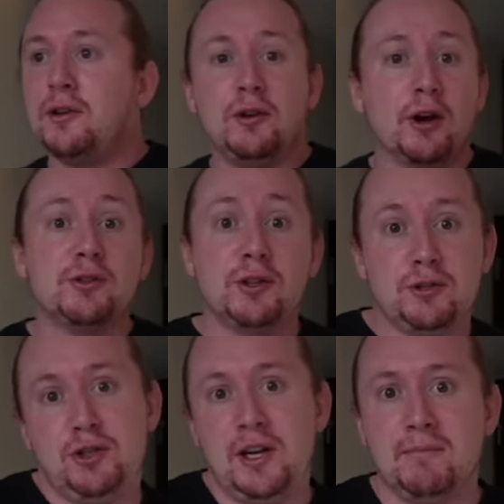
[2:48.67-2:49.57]
You go to the
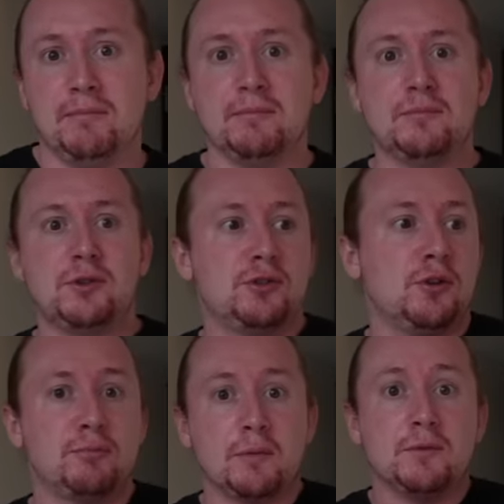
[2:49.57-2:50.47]
gym to
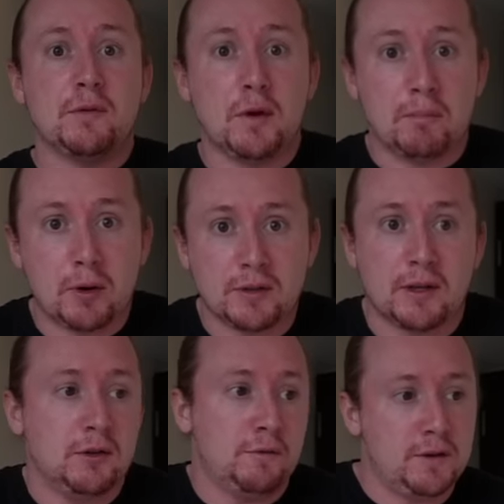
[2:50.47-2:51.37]
stop problems with your body
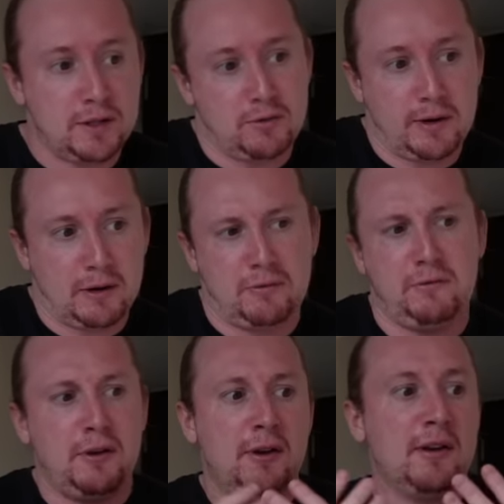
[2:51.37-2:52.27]
and your physical health.